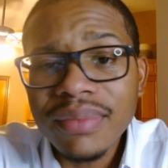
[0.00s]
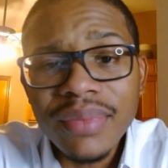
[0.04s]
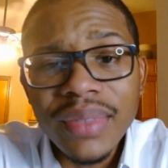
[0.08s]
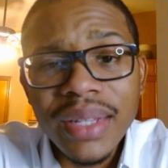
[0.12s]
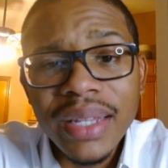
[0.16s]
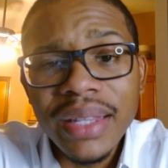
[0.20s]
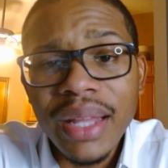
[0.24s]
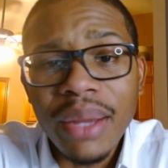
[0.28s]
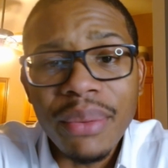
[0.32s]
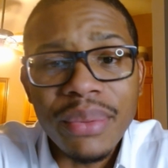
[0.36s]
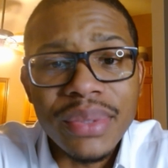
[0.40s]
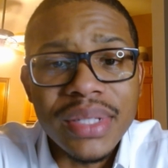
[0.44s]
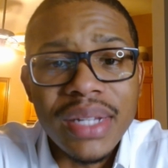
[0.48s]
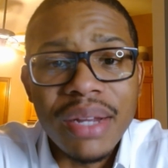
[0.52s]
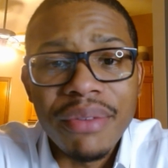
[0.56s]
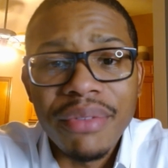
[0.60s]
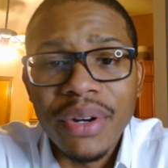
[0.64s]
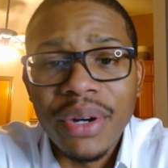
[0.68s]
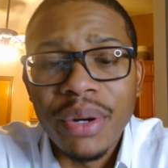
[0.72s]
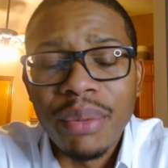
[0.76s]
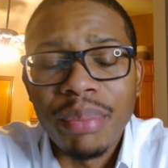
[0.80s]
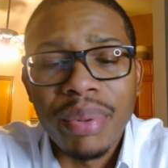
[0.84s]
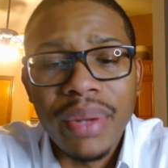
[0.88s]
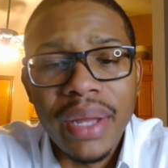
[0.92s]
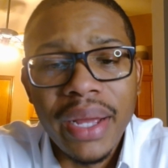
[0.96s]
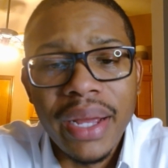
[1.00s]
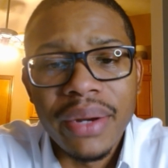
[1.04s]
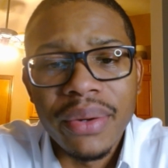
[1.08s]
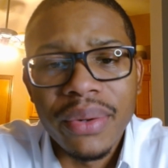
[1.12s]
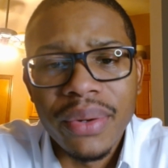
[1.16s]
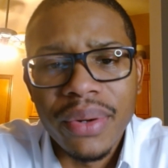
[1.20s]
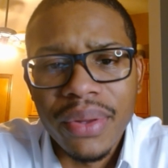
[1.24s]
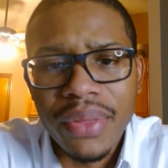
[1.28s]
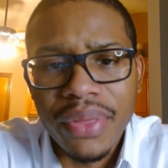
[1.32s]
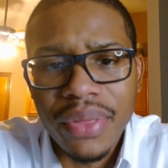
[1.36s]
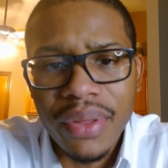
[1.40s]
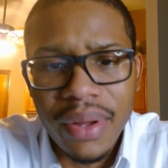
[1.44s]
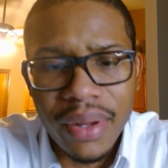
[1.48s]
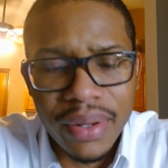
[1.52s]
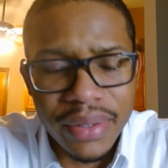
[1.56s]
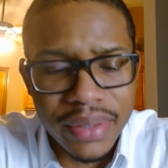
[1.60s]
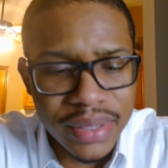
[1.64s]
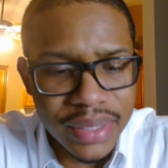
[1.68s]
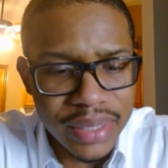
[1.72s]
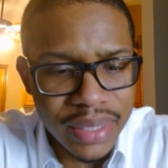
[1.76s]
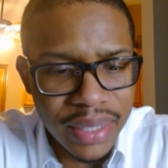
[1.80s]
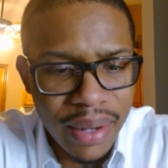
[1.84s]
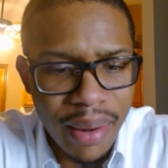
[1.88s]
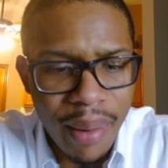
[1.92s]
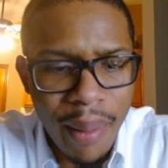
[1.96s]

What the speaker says: And that was never her plan or her thoughts.